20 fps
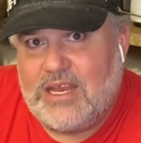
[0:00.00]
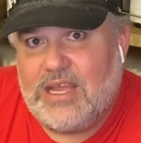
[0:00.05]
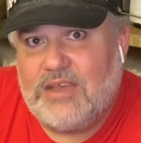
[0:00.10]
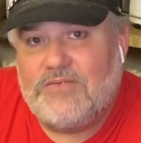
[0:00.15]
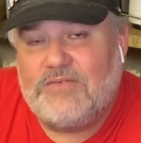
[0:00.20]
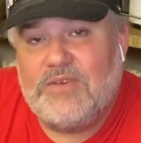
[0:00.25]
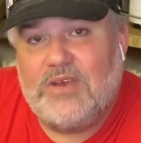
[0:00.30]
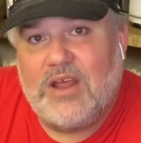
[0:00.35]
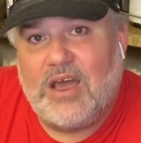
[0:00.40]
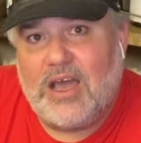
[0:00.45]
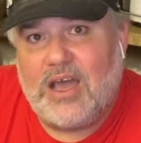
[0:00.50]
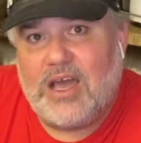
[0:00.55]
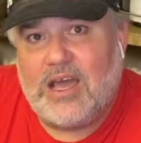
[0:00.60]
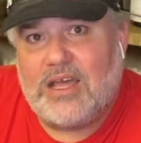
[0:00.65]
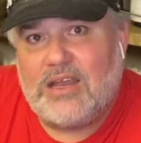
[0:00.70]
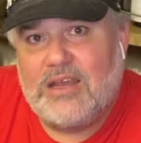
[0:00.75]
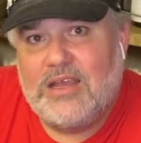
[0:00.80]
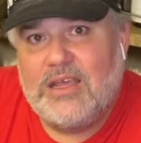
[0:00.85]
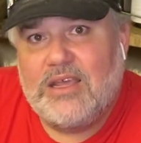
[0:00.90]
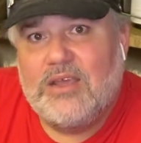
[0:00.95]
If
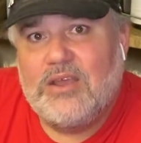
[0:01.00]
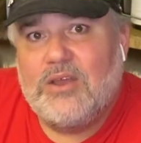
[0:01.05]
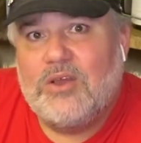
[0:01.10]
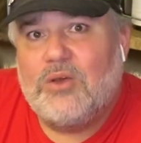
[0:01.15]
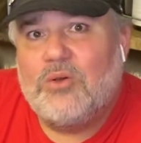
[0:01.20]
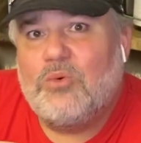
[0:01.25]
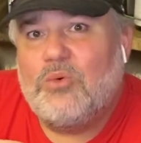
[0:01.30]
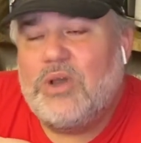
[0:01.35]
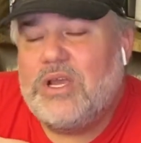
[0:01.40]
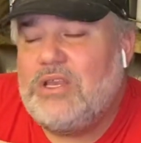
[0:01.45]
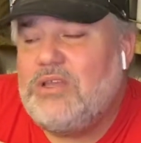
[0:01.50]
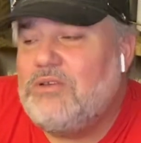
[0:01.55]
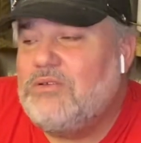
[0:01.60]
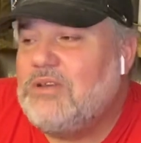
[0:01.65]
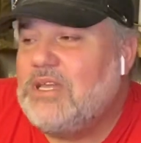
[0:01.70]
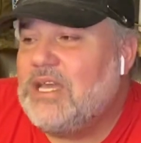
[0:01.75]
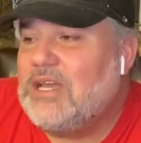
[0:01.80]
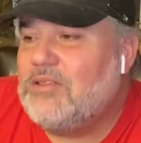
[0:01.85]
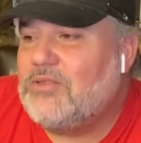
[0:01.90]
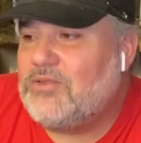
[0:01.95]
not, when you
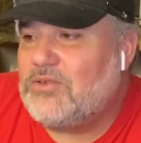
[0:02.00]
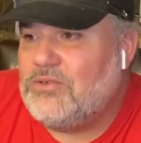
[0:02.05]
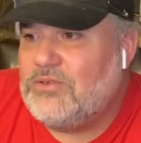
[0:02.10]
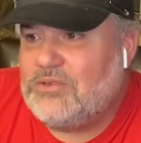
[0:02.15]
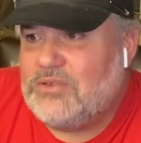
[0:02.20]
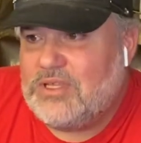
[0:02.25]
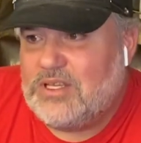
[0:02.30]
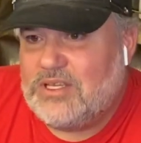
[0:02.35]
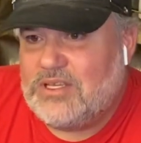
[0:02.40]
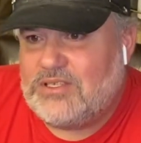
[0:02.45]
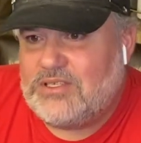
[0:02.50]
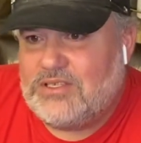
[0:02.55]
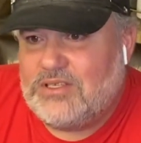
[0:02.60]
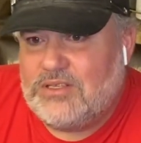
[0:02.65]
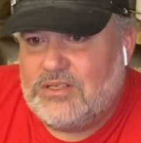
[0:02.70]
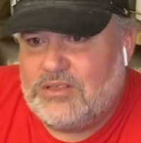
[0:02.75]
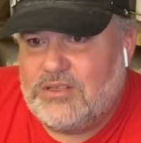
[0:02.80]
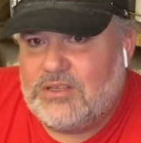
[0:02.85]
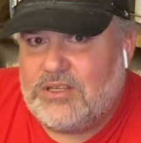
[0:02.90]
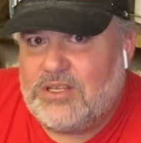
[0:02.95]
get through this
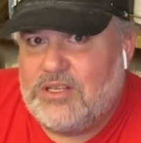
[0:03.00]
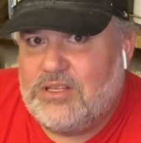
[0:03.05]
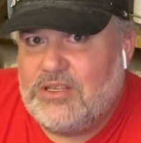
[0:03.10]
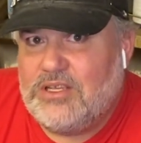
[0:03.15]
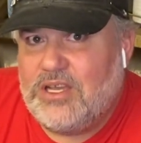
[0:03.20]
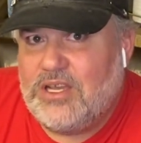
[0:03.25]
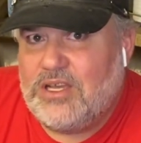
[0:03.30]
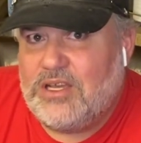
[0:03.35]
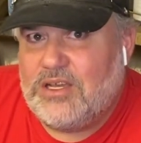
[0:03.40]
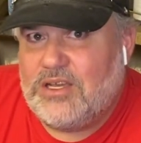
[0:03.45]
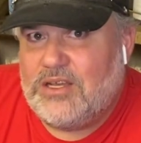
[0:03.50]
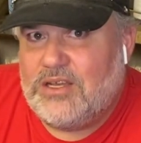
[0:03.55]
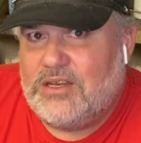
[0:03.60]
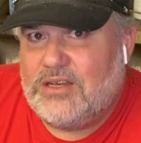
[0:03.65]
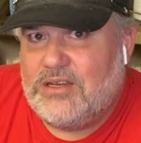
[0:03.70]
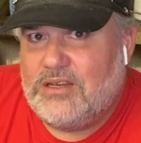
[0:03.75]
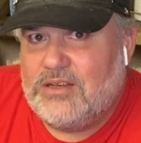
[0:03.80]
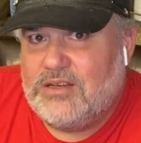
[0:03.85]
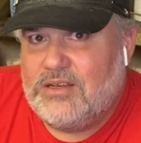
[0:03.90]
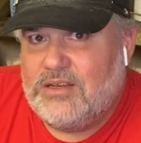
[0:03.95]
looking good,
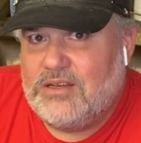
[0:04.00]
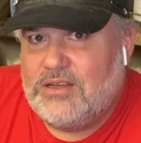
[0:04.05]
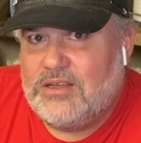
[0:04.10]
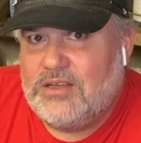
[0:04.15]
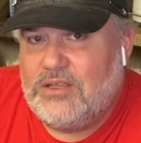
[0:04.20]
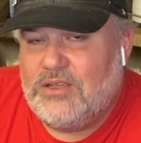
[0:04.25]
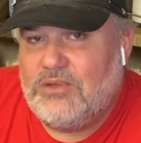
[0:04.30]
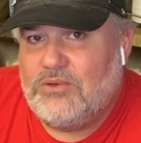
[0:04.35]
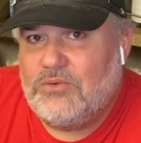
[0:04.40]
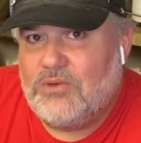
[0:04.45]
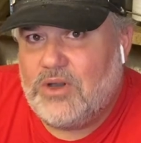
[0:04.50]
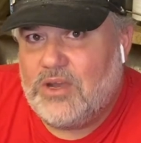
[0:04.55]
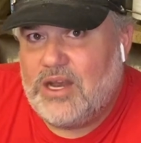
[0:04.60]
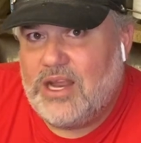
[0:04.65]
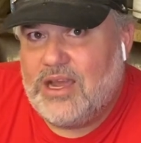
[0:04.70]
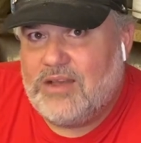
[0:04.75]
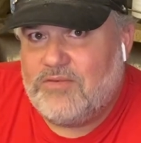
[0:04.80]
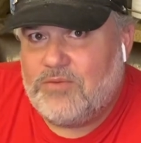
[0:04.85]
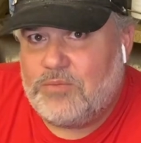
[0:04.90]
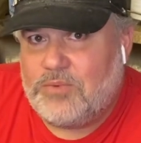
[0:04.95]
you want to
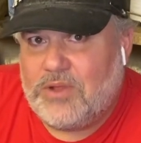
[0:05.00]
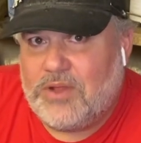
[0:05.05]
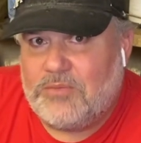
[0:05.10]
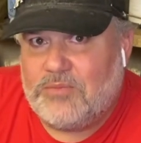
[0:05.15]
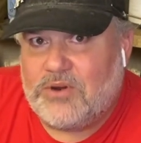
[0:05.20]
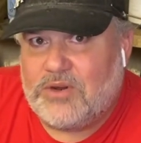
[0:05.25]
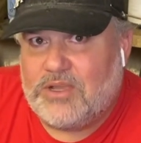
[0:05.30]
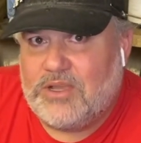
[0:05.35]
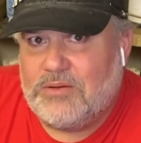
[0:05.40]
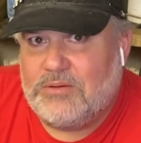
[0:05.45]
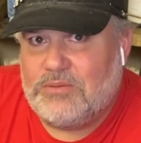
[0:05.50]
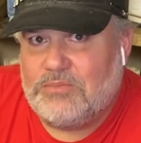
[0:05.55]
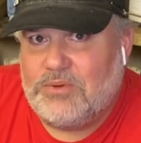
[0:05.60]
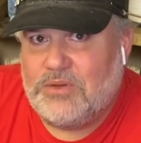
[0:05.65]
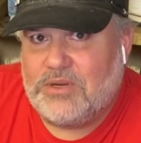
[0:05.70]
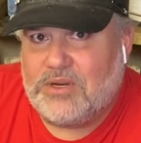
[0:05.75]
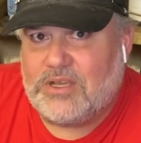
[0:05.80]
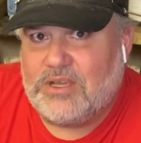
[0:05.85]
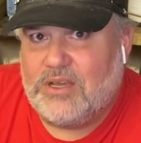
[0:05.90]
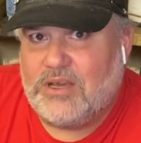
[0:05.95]
have a plumber come and
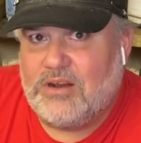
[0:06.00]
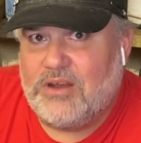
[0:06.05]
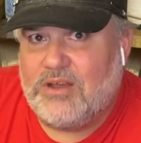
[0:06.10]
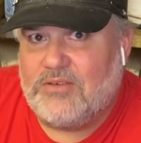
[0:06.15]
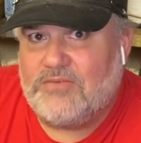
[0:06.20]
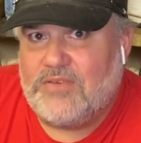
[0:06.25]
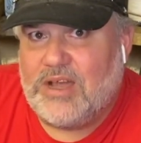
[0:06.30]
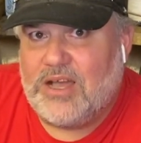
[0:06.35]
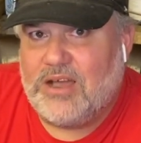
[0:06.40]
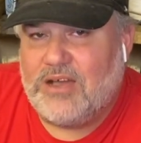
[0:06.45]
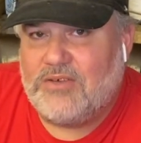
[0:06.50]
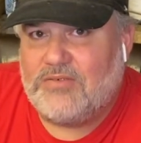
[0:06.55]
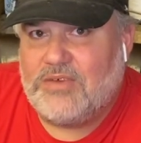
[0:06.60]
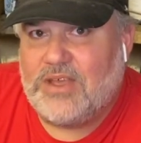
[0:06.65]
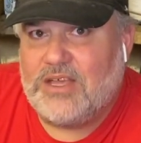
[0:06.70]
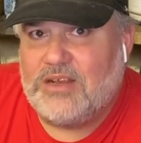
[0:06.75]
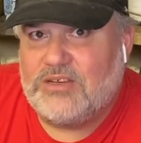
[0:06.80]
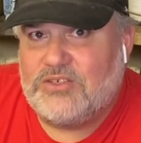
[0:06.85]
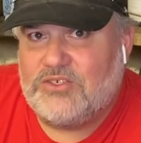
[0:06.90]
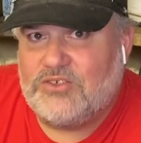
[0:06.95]
put a cutoff valve
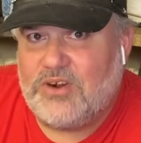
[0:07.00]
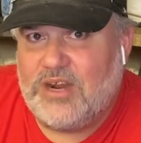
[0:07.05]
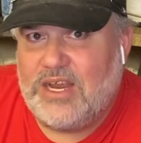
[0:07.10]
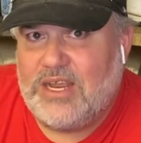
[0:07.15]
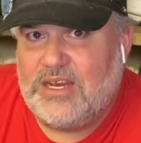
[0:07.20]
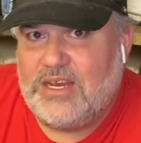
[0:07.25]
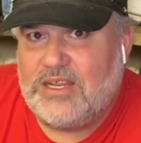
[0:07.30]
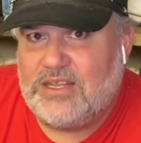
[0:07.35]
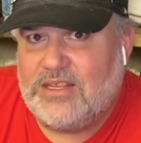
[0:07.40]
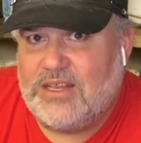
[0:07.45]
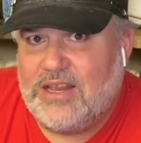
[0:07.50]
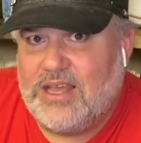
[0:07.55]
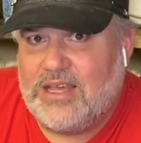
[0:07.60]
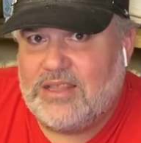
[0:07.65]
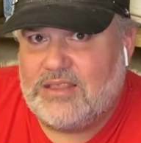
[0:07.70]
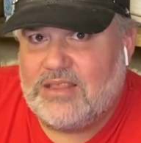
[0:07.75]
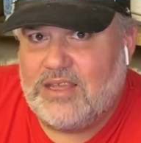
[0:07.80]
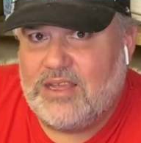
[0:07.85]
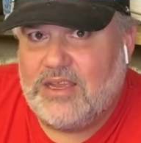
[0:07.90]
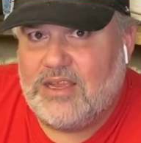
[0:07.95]
and a drain into that
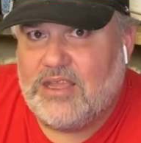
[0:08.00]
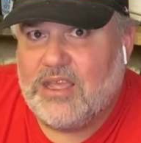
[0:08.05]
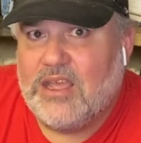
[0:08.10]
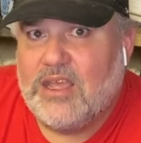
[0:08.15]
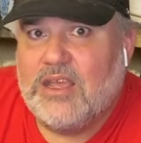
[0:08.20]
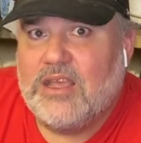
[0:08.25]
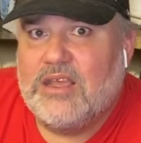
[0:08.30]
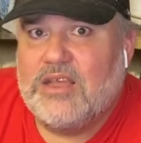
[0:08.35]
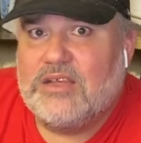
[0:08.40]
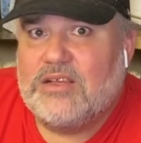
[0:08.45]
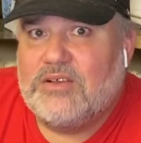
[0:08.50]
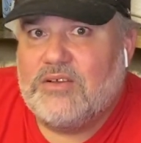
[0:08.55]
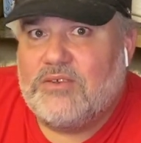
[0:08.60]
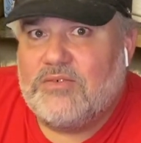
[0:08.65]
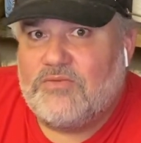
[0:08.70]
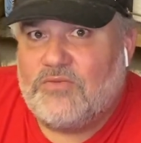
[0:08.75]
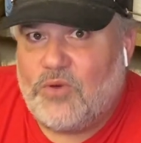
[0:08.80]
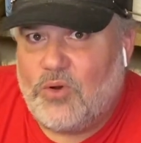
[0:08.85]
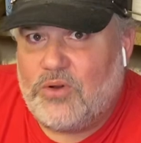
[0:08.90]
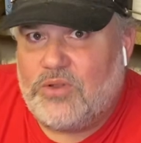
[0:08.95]
thing
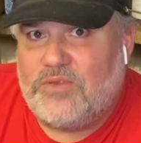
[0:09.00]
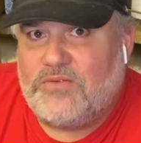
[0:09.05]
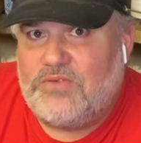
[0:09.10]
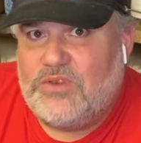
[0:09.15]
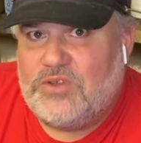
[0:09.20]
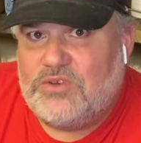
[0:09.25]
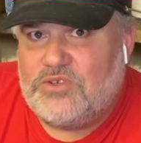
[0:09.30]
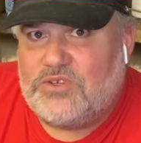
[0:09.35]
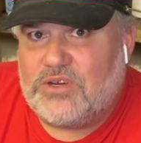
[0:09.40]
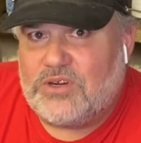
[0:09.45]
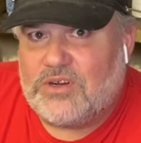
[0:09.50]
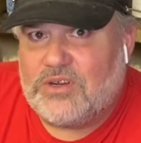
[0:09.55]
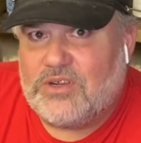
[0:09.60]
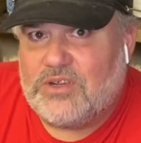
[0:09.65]
for the future.